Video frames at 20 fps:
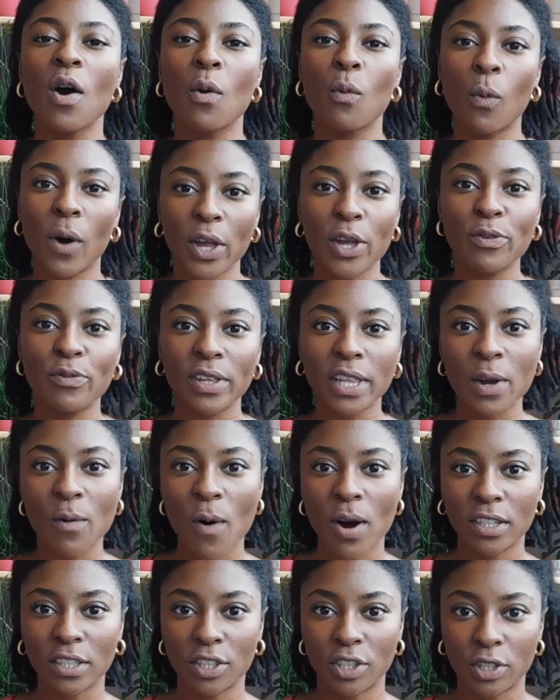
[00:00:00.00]
what you really
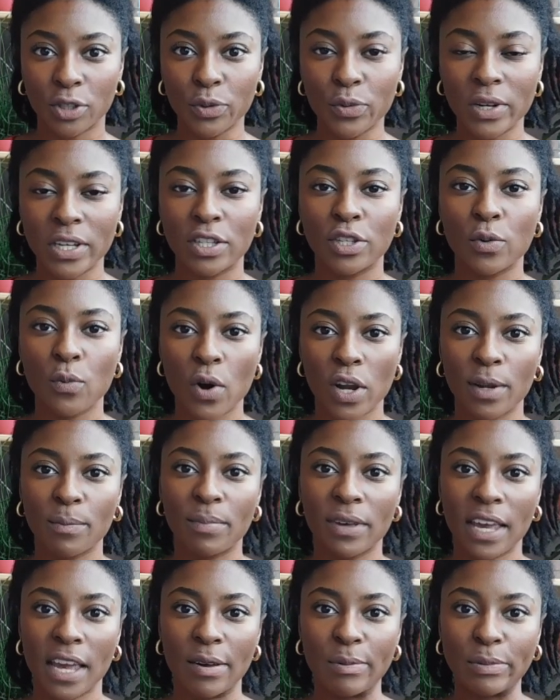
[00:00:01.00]
want to do is you want to
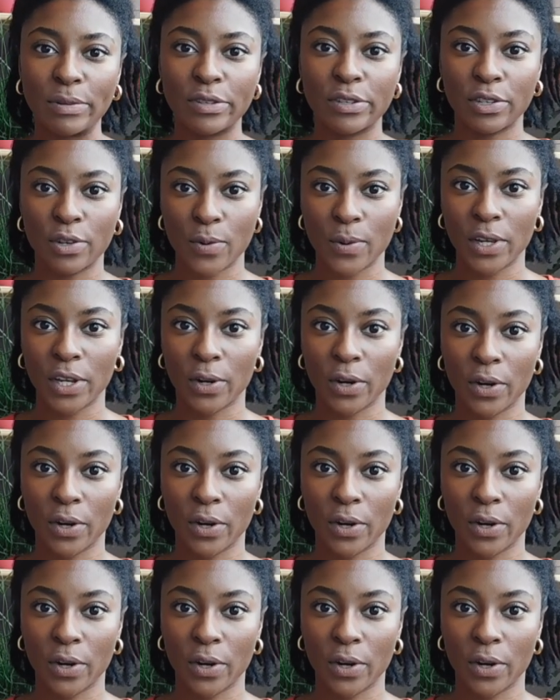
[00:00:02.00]
be able to know what